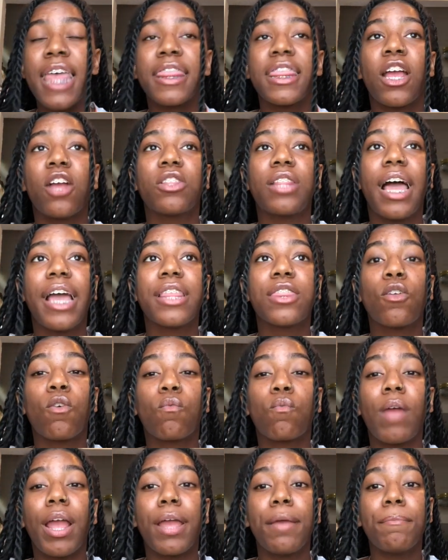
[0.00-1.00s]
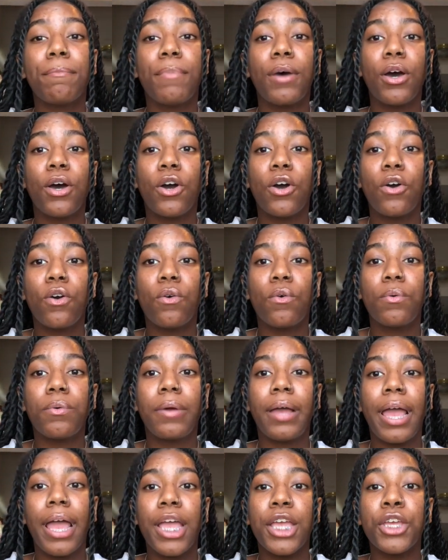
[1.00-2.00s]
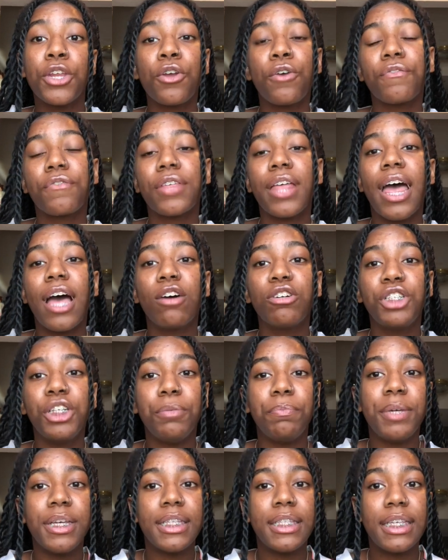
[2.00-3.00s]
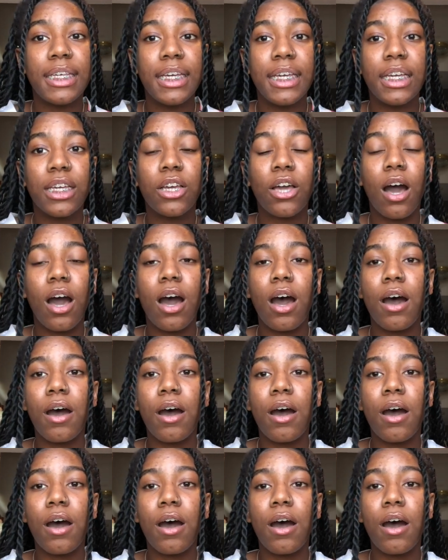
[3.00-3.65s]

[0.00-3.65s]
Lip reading: They're like the rainbow, you know, for the LGBT